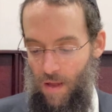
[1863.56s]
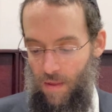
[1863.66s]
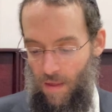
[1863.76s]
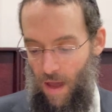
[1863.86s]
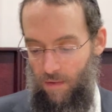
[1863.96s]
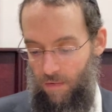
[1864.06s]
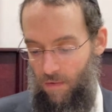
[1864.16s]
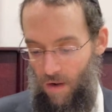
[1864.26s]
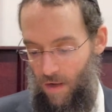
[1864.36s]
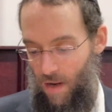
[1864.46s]
that
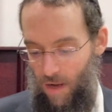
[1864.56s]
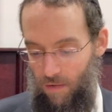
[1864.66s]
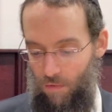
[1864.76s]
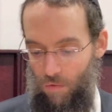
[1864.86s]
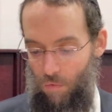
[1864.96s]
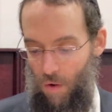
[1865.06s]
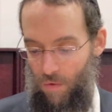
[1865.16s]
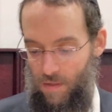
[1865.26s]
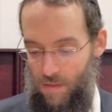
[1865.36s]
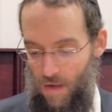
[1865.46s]
are connected to what
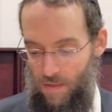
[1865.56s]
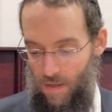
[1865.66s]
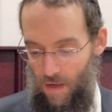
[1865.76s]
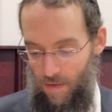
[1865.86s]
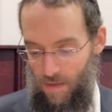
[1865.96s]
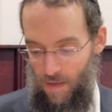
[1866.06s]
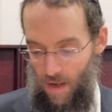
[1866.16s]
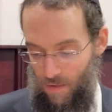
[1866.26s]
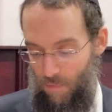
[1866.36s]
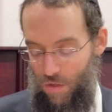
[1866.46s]
we're discussing here
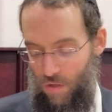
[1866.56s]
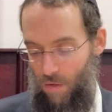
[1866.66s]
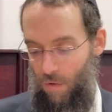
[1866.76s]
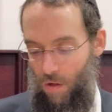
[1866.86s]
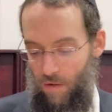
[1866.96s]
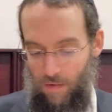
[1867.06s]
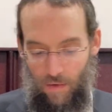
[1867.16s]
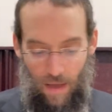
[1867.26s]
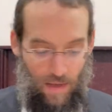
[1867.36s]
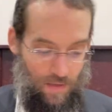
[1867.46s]
and the mission that we learned.
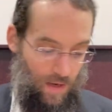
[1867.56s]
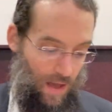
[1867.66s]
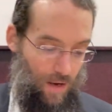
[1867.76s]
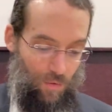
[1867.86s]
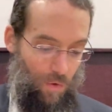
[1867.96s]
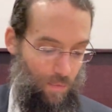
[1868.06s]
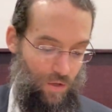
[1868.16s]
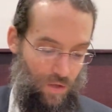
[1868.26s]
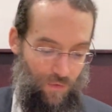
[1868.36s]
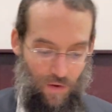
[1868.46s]
And it's going to get into a
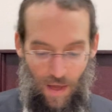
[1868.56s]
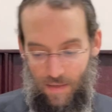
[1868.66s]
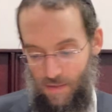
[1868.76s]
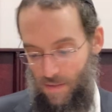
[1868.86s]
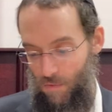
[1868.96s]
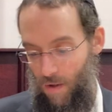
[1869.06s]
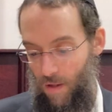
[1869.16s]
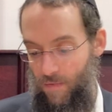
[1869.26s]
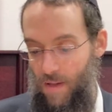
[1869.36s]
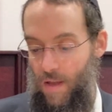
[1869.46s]
bunch of different cases as
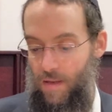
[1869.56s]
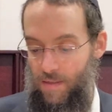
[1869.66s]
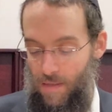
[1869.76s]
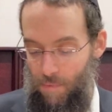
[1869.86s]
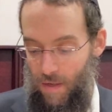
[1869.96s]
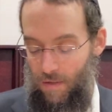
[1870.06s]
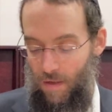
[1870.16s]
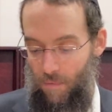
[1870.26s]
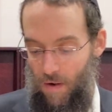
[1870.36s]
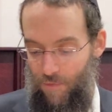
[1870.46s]
well. Simin, the
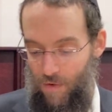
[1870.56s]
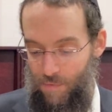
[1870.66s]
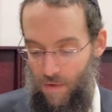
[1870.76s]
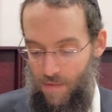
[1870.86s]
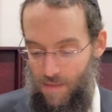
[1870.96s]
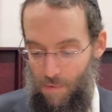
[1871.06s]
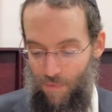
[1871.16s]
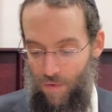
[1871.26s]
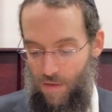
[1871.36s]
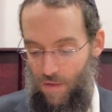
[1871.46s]
Gemara first brings a simin
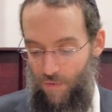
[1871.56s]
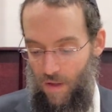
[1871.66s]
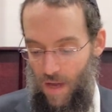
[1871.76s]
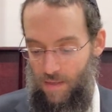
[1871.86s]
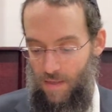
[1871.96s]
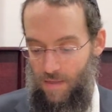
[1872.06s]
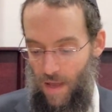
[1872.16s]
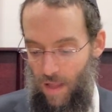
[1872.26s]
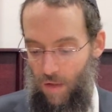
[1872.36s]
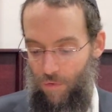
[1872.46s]
for these different cases
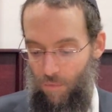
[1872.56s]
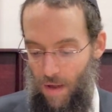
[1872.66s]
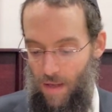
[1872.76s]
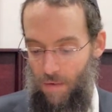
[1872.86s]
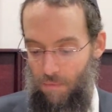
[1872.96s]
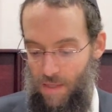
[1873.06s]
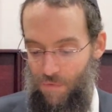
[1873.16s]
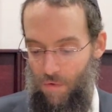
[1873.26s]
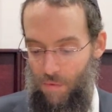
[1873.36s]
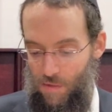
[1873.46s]
Ella, Omeya,
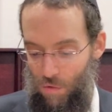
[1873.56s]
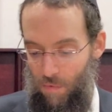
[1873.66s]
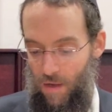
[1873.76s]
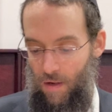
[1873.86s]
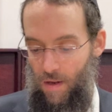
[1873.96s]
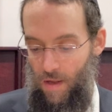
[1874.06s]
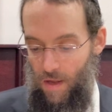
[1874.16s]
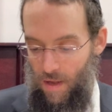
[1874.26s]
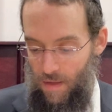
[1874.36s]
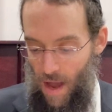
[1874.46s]
Mitzvah, Biksuba,
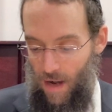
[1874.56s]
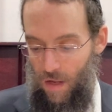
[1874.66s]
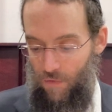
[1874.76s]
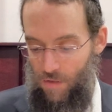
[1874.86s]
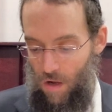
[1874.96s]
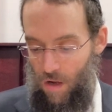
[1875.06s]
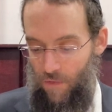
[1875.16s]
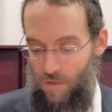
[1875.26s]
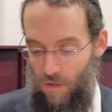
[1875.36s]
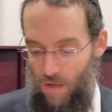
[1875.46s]
Yaakov,
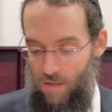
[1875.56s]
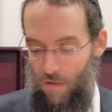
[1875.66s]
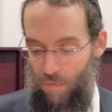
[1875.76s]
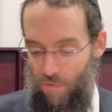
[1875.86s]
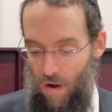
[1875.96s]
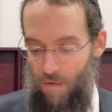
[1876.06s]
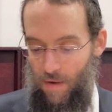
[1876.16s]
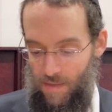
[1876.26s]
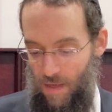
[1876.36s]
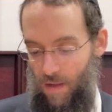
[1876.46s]
Zokov, Doisa, Bdvarim,
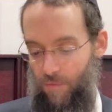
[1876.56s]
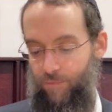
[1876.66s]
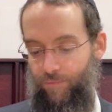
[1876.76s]
Asikin.